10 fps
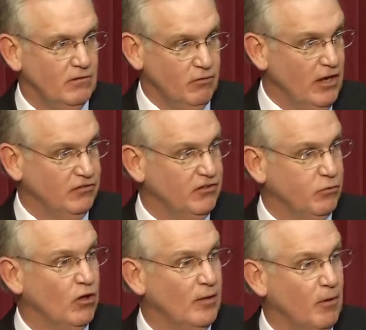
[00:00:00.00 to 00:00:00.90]
Friends,
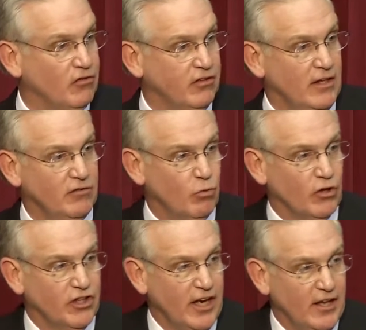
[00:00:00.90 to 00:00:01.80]
let's roll up our sleeves,
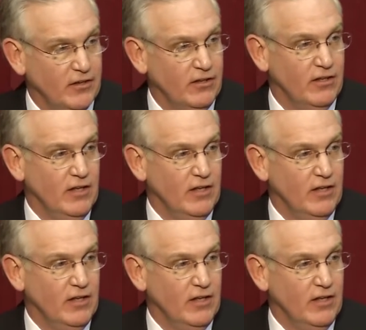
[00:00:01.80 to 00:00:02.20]
work together,